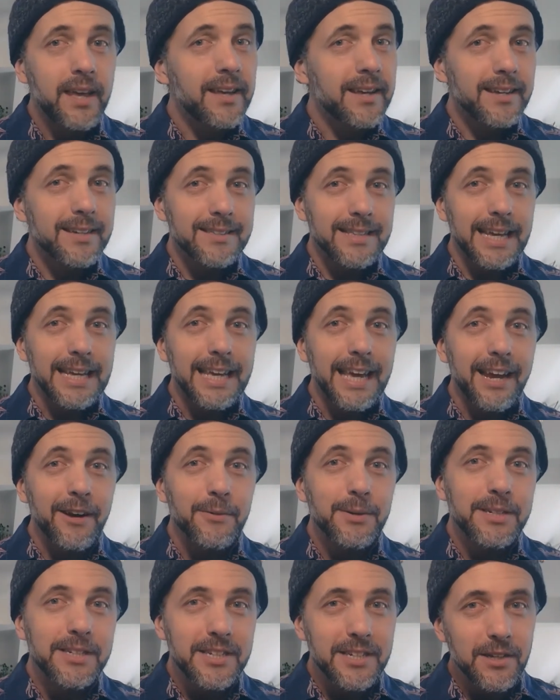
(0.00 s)
Because I
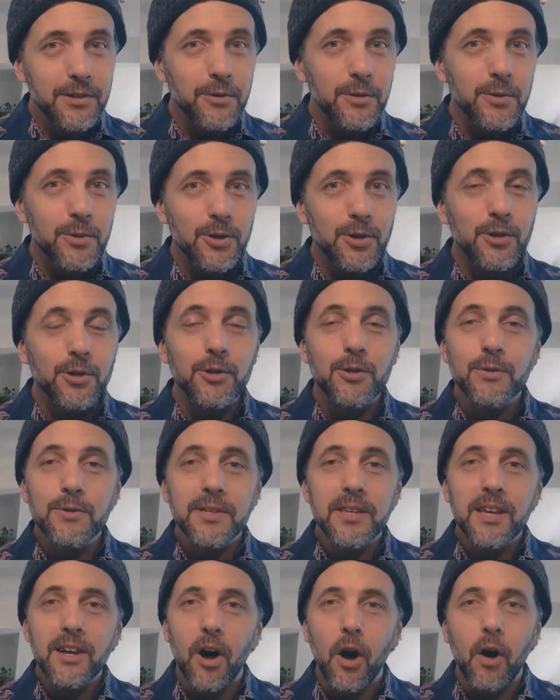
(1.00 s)
guarantee you, you're
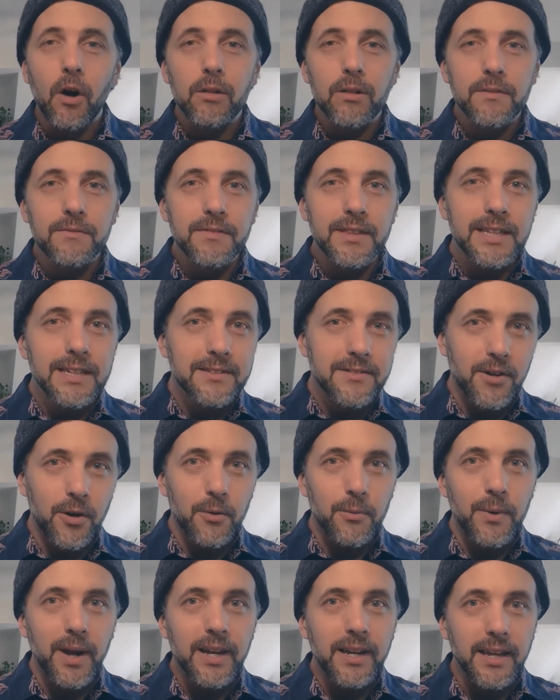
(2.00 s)
using all of these
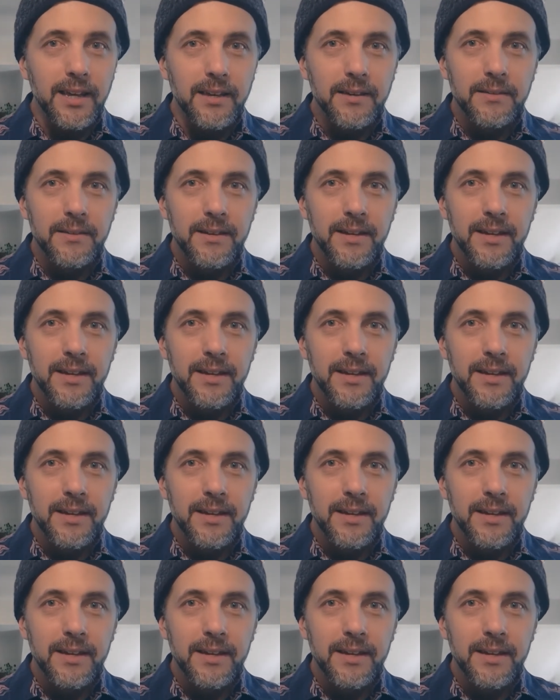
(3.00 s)
already.